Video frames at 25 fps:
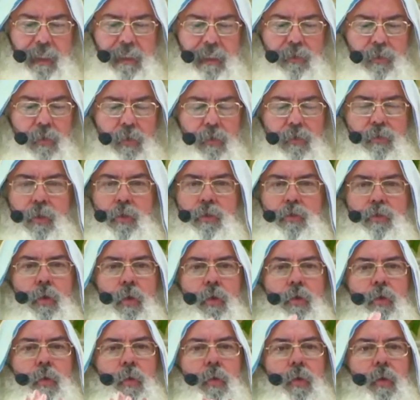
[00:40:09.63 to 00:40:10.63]
I shall
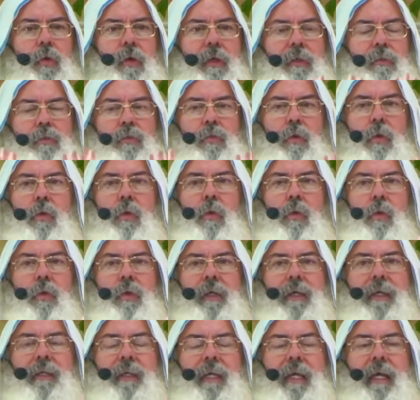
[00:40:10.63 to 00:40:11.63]
not want.
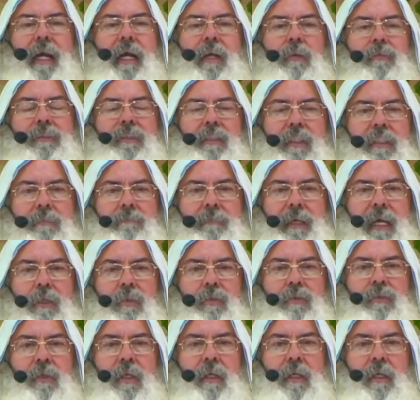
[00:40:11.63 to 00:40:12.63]
Nothing.
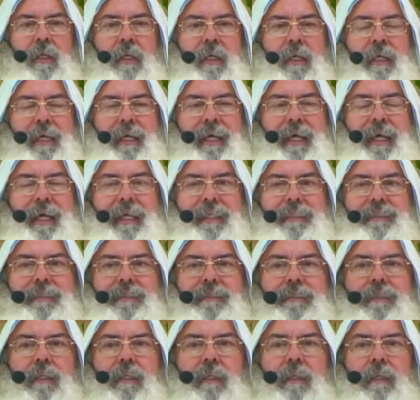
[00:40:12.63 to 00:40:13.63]
Nothing's going to
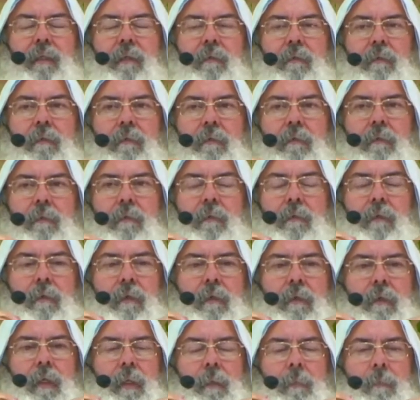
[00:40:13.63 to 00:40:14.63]
lack from us, and we don't
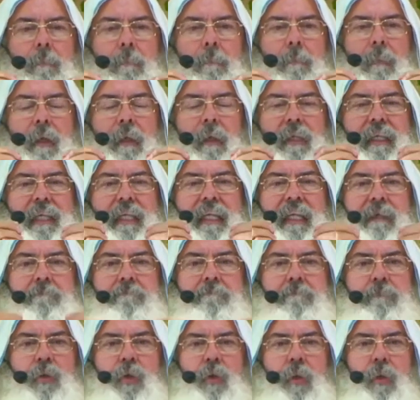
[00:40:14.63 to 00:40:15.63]
steal. We
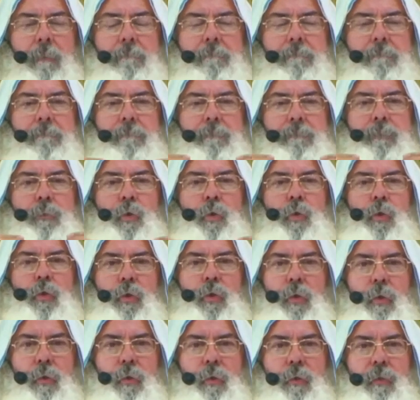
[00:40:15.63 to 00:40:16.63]
don't do this.
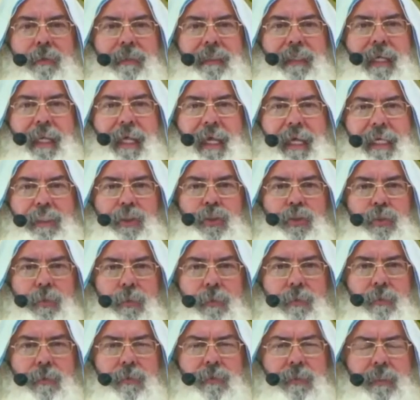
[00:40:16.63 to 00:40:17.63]
Nothing.
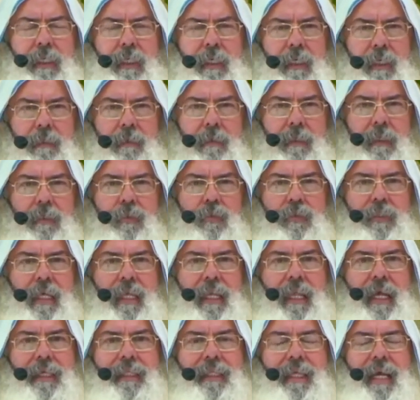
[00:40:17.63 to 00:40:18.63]
Everything that
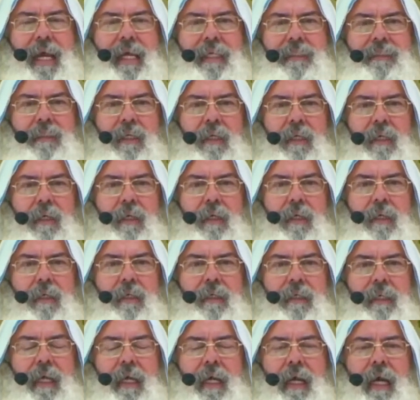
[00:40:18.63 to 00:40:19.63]
comes to our hands
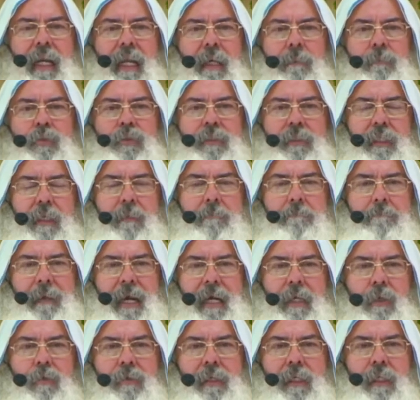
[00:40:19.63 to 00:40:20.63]
is
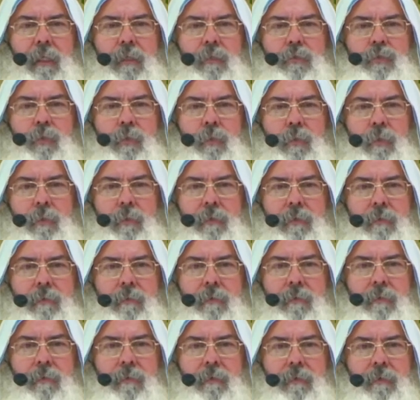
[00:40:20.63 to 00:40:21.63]

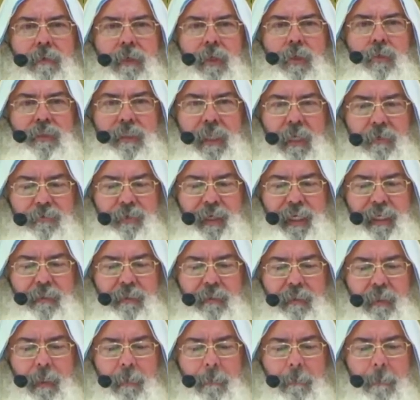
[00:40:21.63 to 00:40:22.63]
clean, pure,
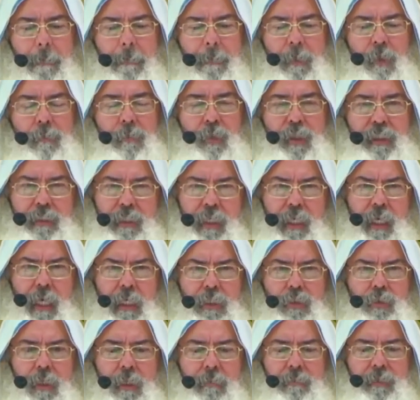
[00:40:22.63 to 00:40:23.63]

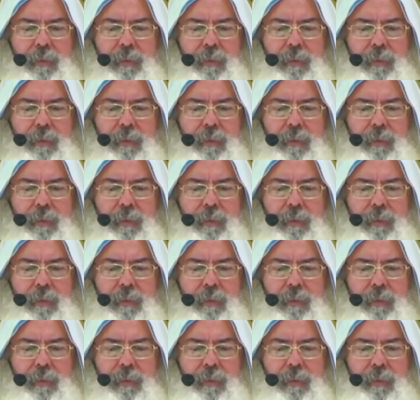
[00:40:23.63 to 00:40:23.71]
right.